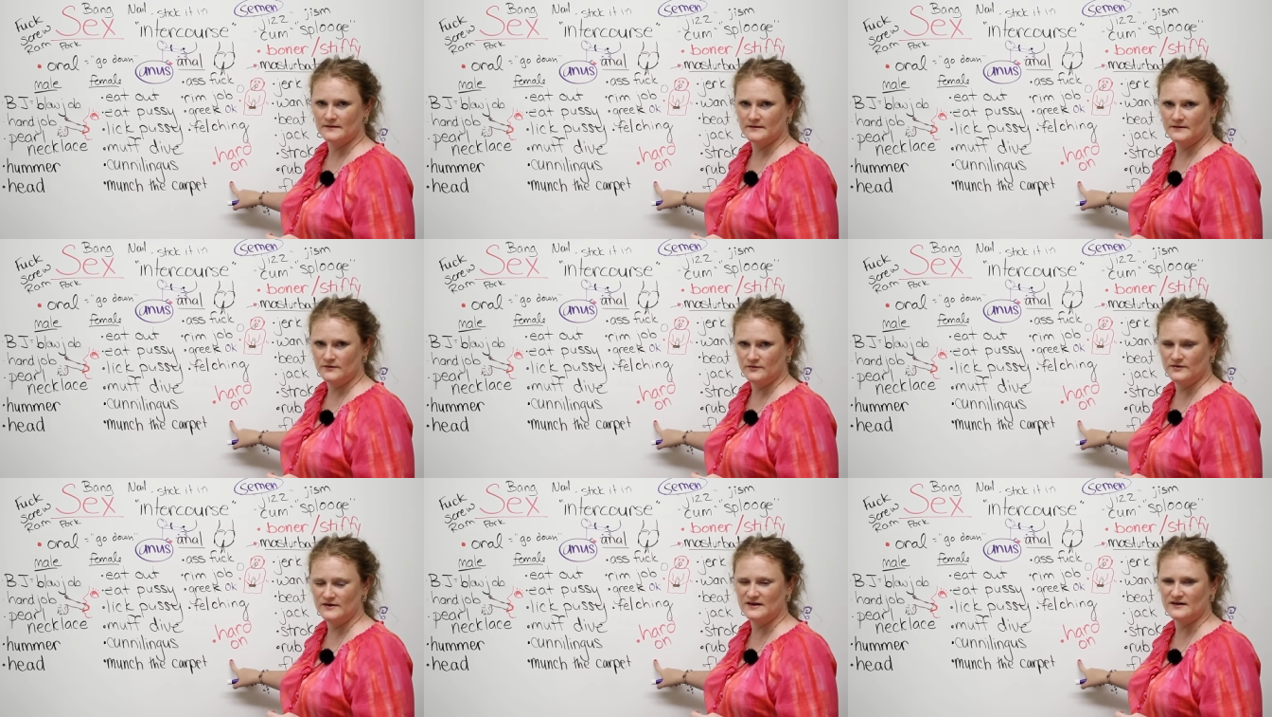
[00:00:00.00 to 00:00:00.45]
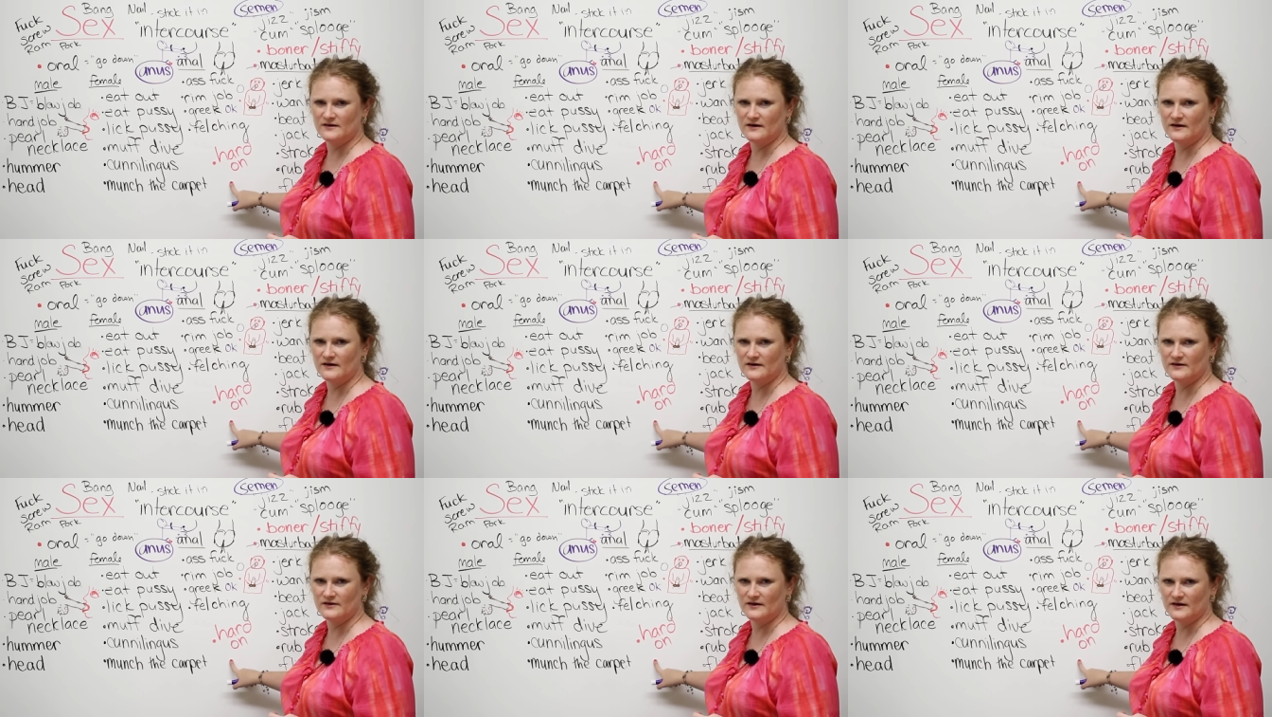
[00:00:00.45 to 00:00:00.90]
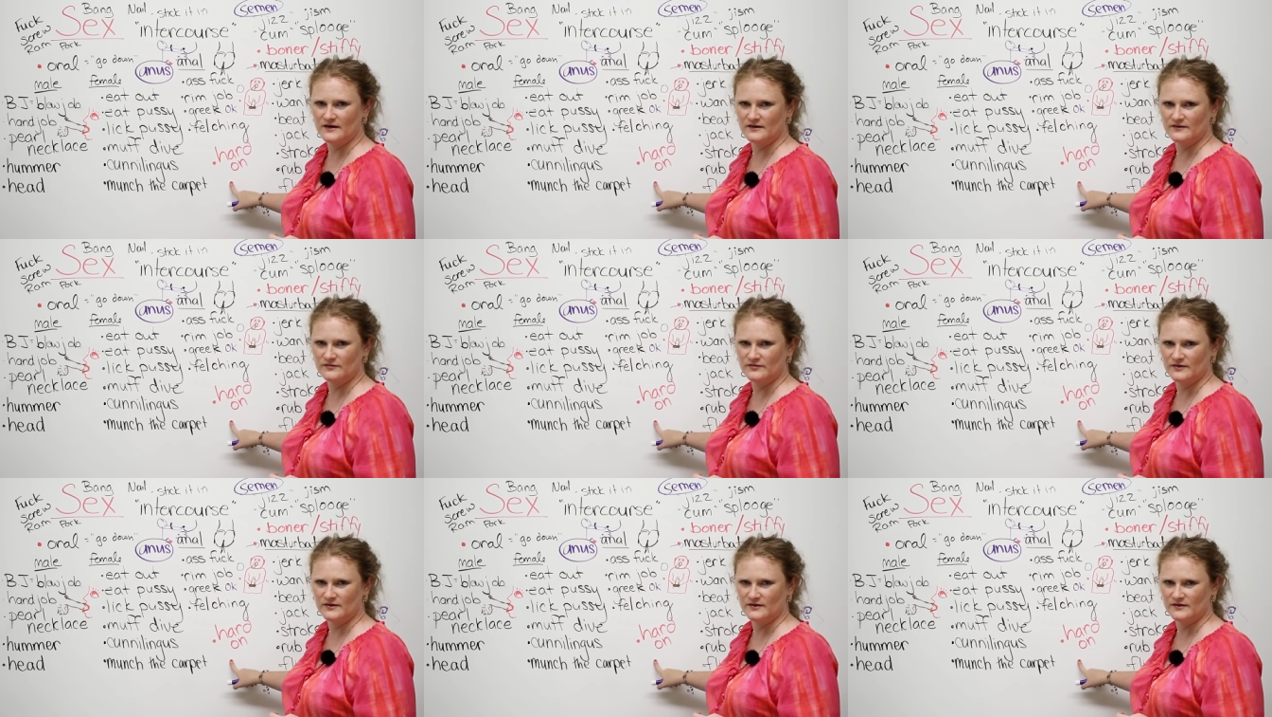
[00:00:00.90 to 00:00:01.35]
You need a hard on
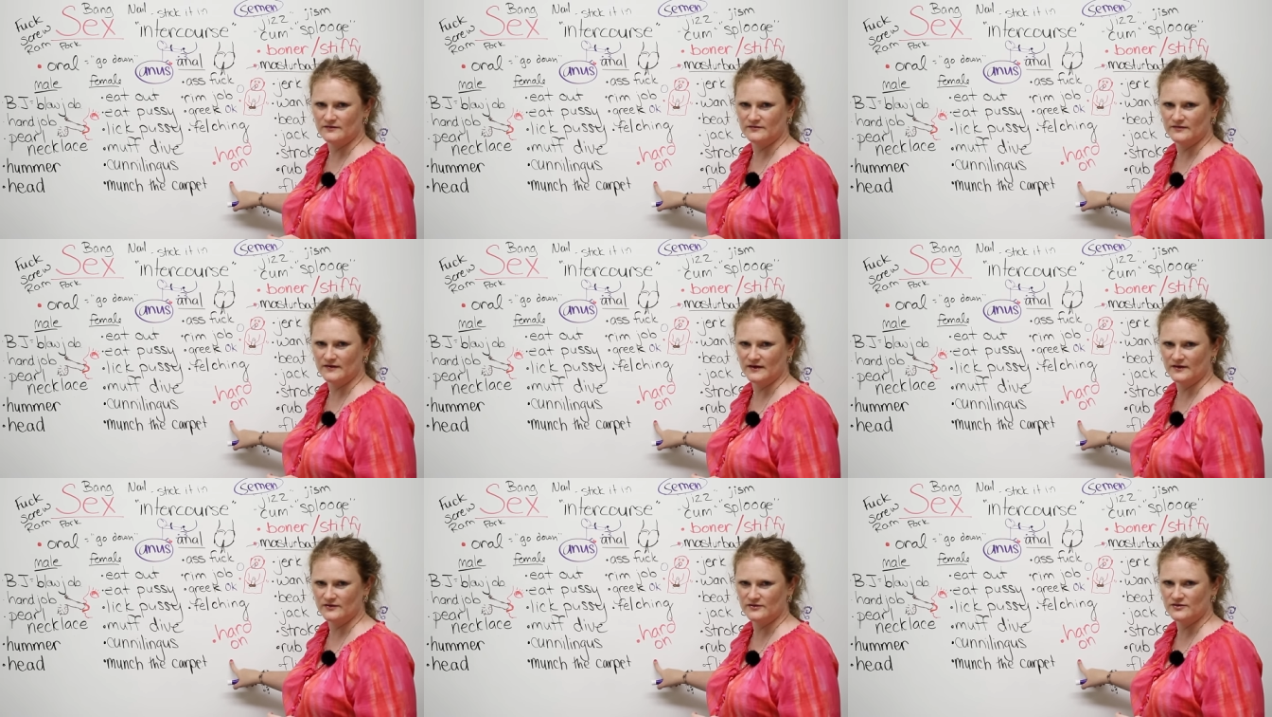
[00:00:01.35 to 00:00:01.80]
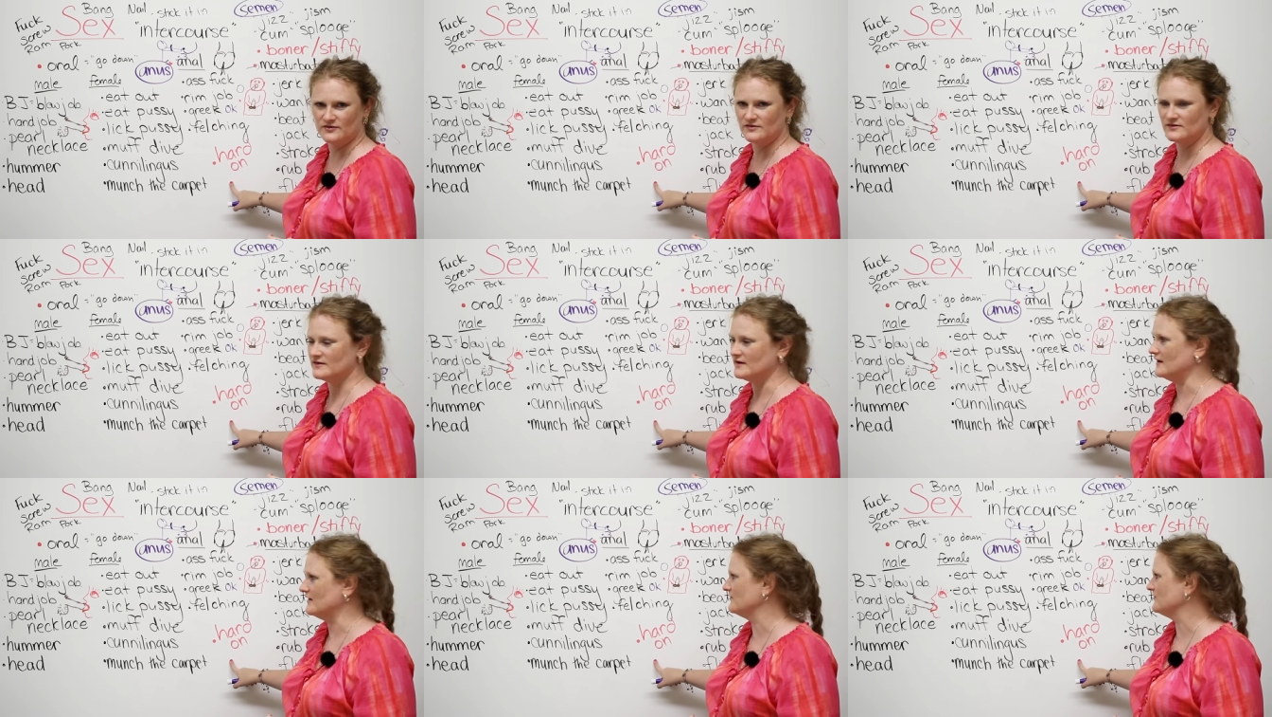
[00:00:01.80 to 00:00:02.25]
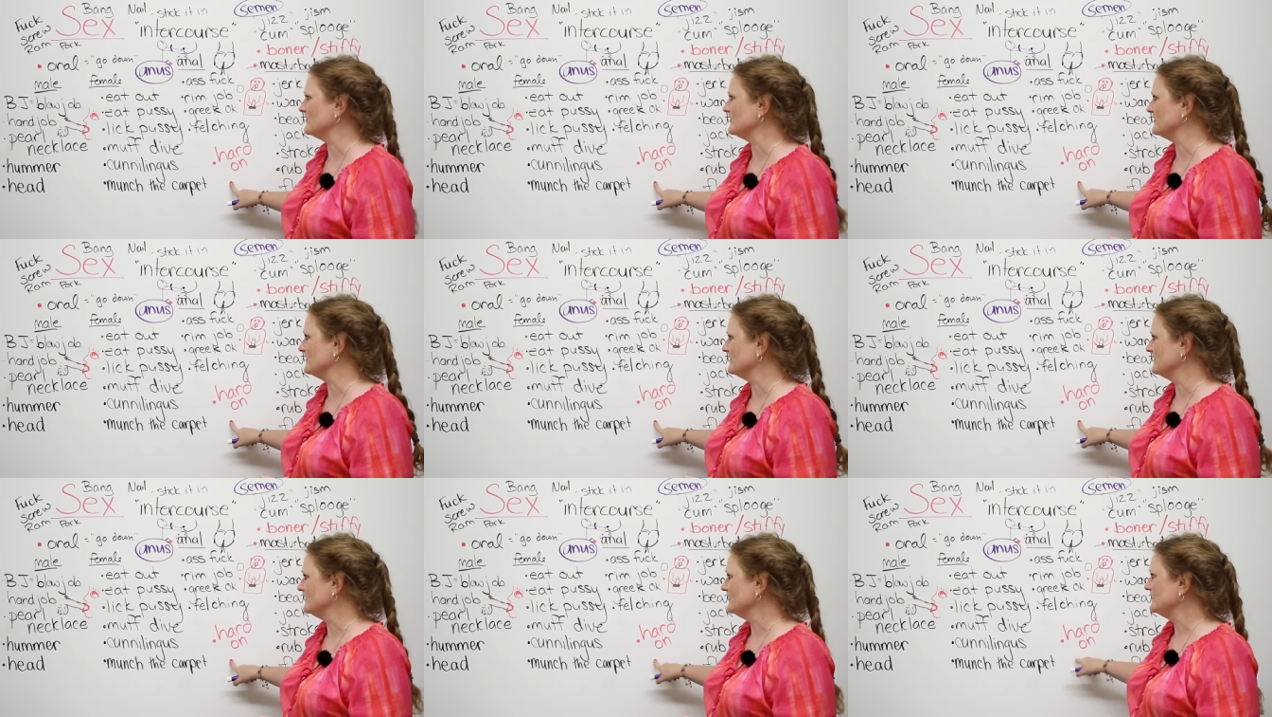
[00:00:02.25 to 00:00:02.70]
if you're going to felch
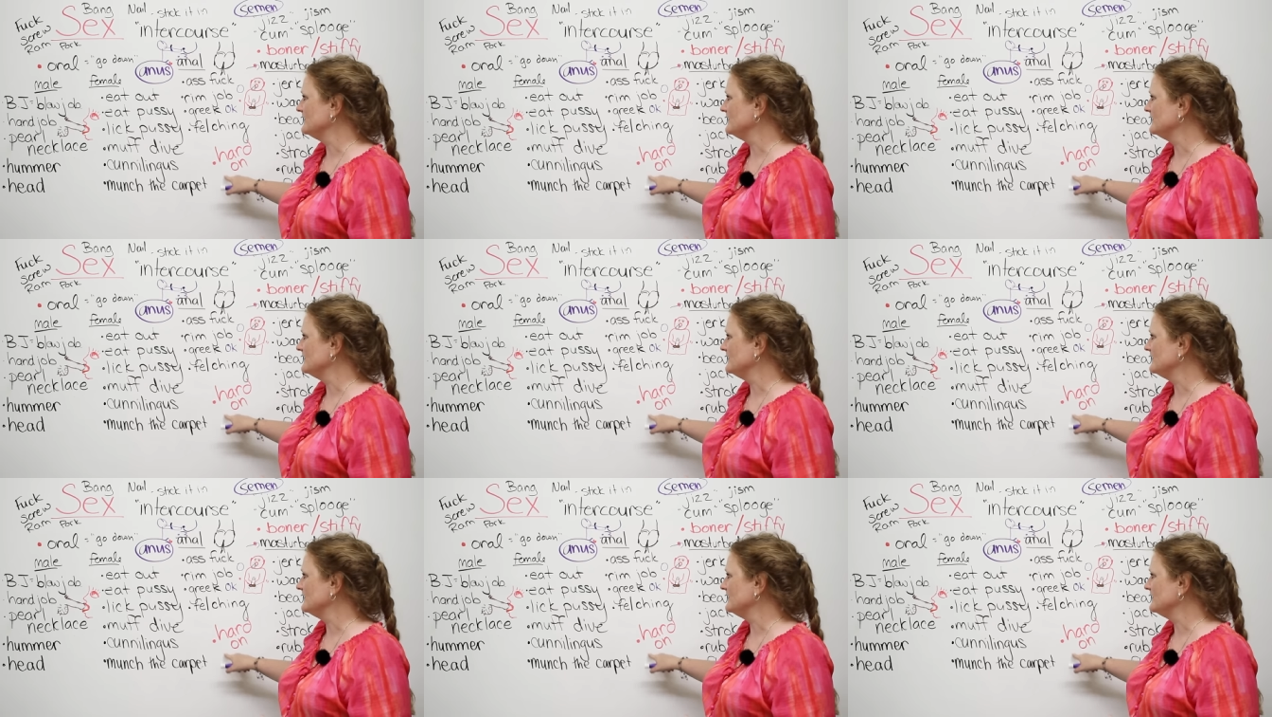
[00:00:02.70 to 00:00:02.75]
after.